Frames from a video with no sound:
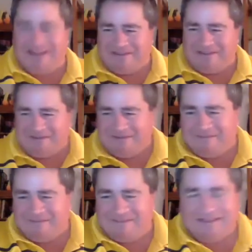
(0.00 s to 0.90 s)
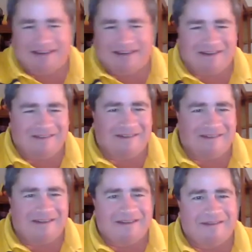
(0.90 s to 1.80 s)

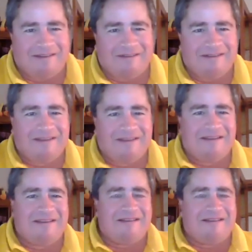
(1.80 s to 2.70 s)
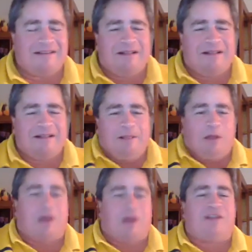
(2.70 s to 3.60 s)

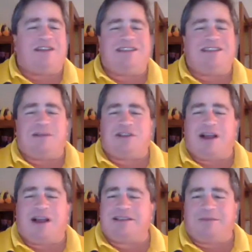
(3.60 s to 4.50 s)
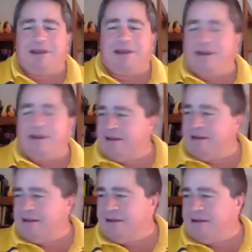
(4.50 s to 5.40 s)

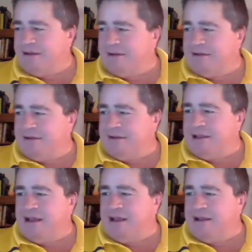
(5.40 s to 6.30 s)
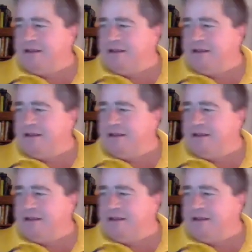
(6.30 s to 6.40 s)
No words are spoken by the person on screen.